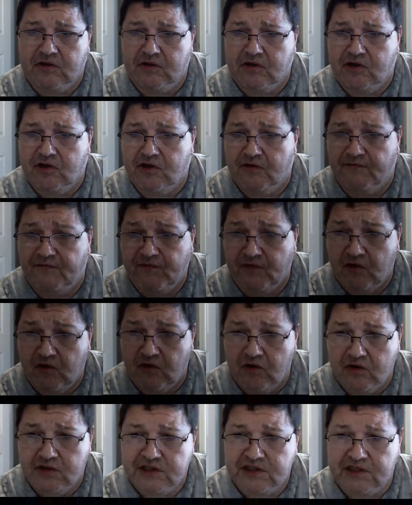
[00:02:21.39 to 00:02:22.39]
your
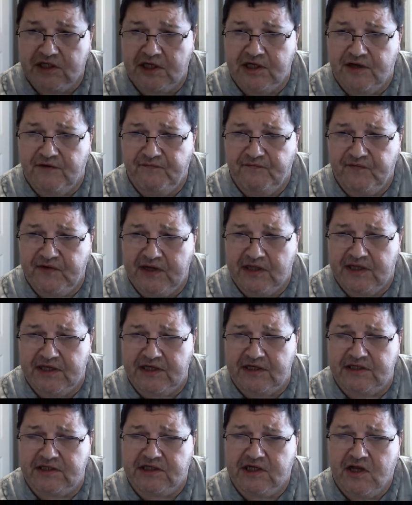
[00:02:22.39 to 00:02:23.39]
thoughts and your
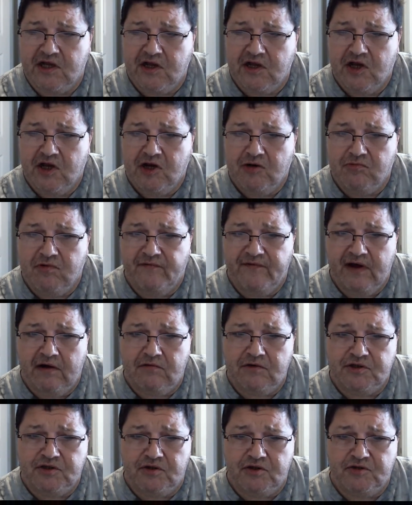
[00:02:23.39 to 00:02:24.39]
feelings
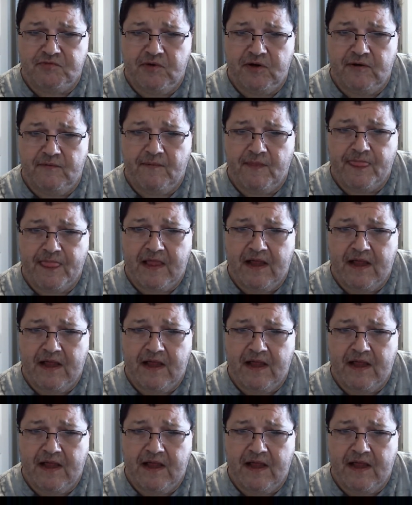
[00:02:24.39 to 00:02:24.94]
without judgment.